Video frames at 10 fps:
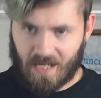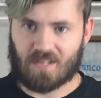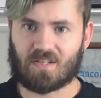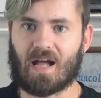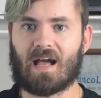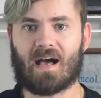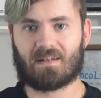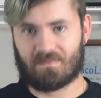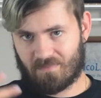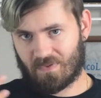I
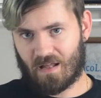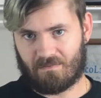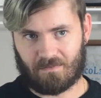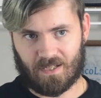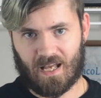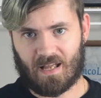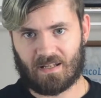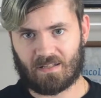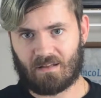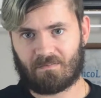had Left 4 Dead
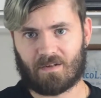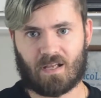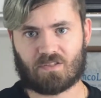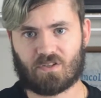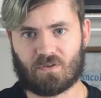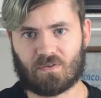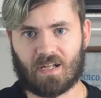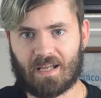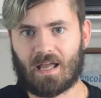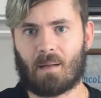and Left 4 Dead 2 that
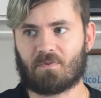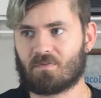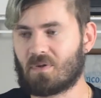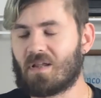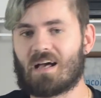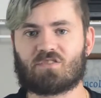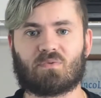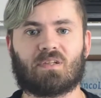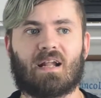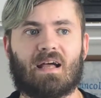I kept from the last
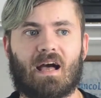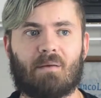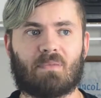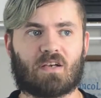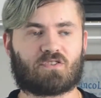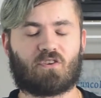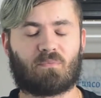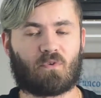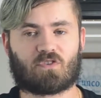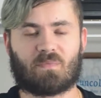one that I had, but I sold
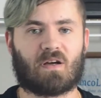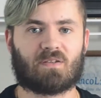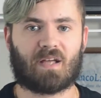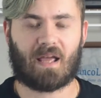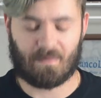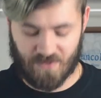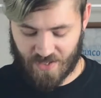most of my other games.